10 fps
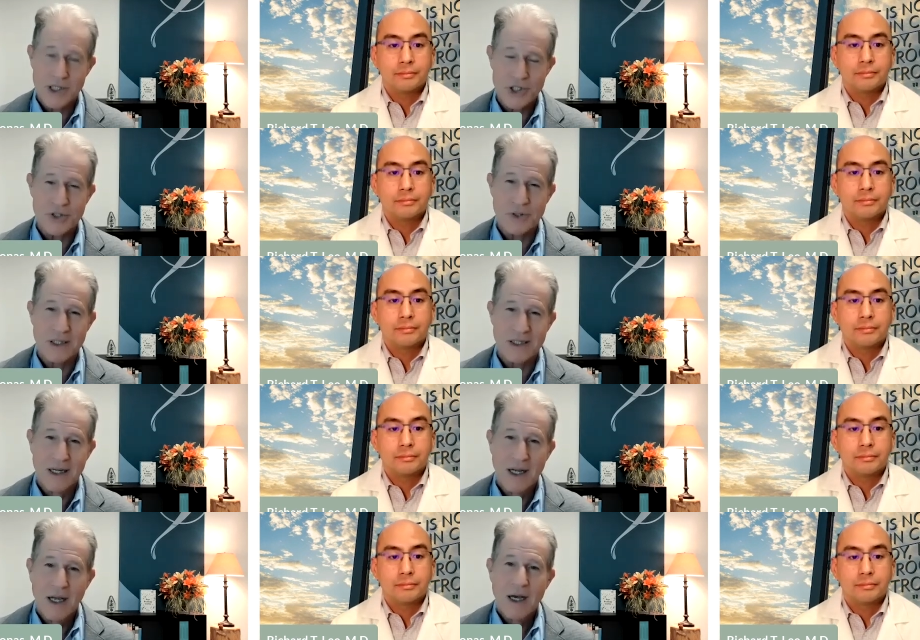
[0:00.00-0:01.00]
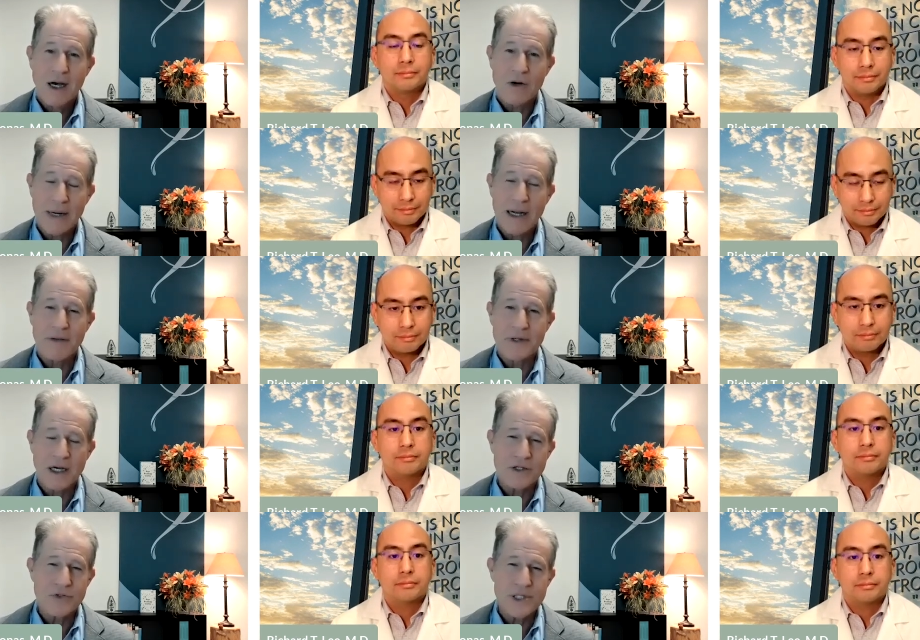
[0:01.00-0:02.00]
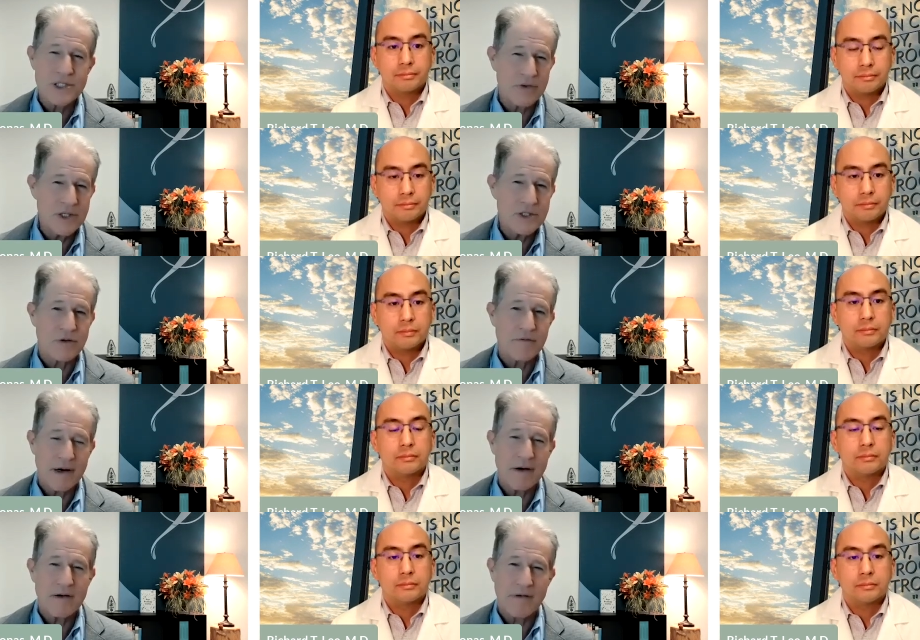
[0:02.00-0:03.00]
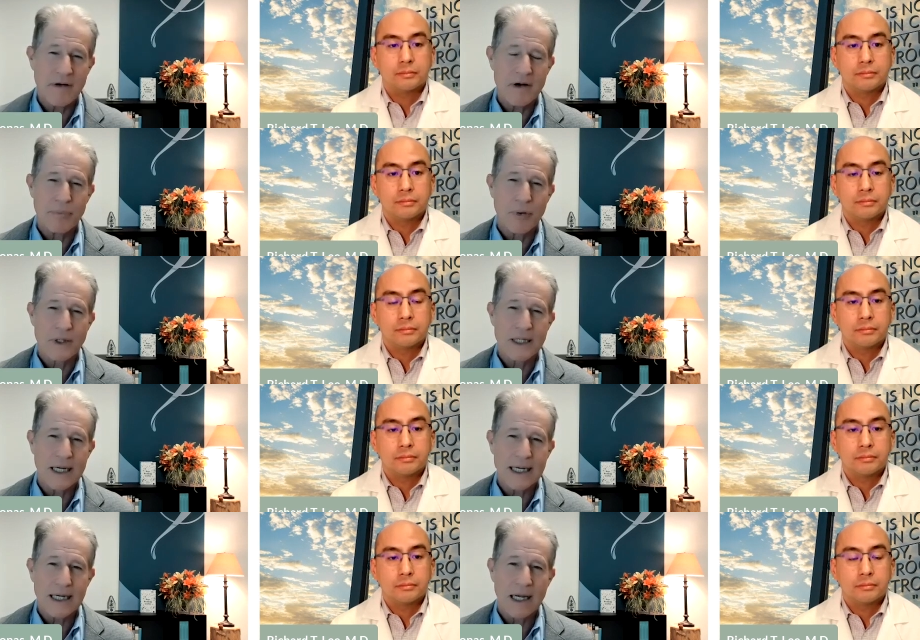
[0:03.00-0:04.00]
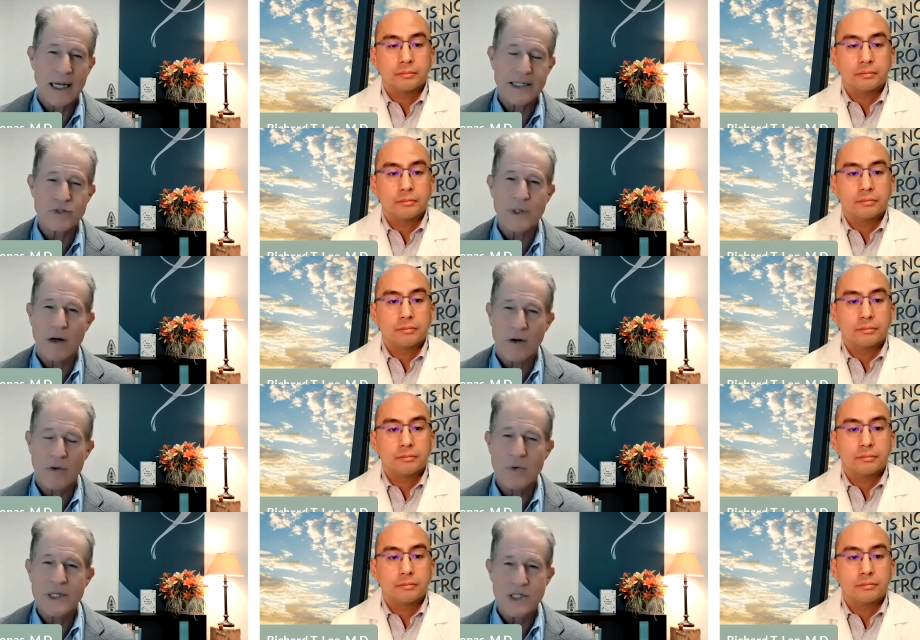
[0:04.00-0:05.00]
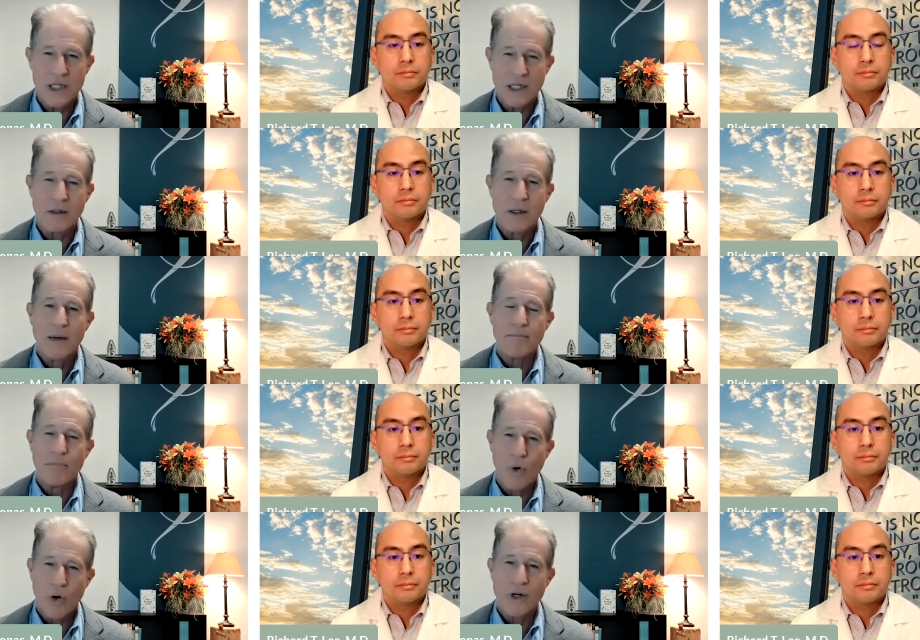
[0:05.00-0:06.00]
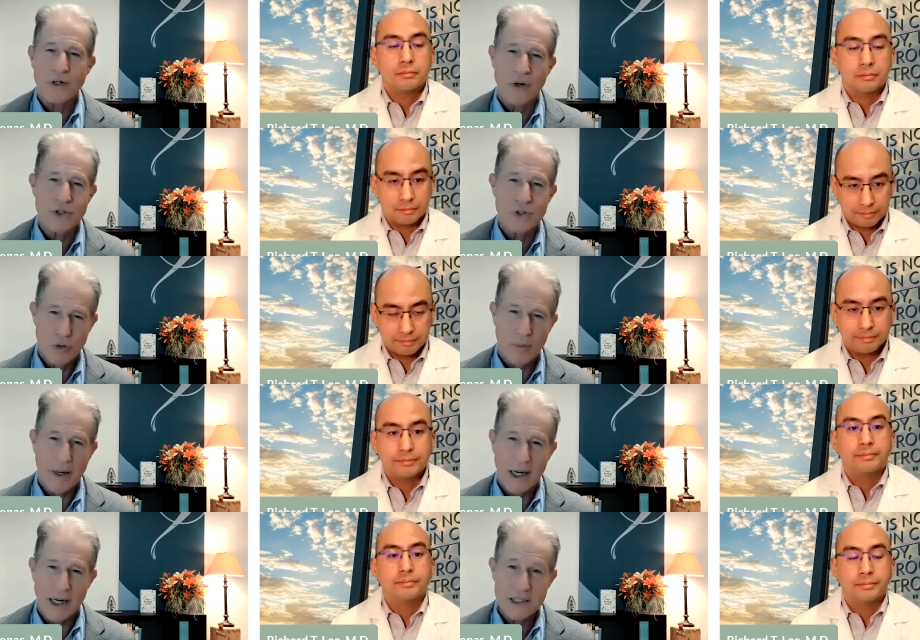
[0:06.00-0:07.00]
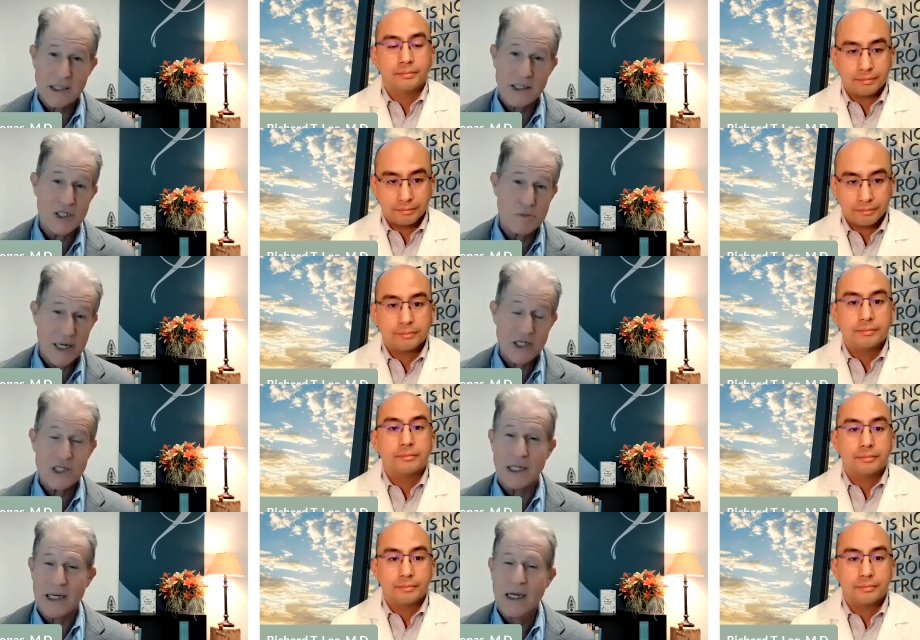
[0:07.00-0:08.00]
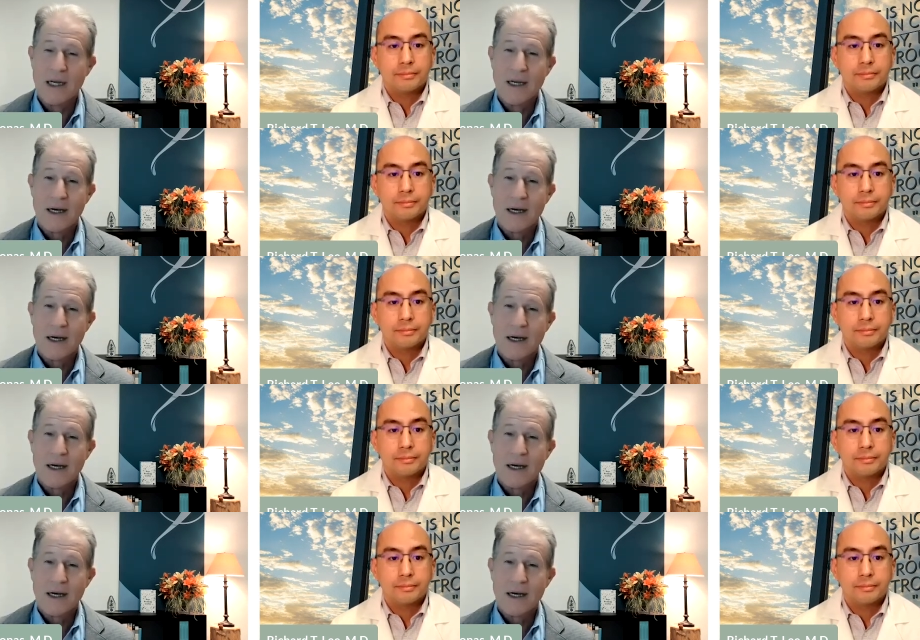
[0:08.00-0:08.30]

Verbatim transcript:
Speaker 1: issue around the country. So these are very, very important guidelines. We always need more in our toolbox, and especially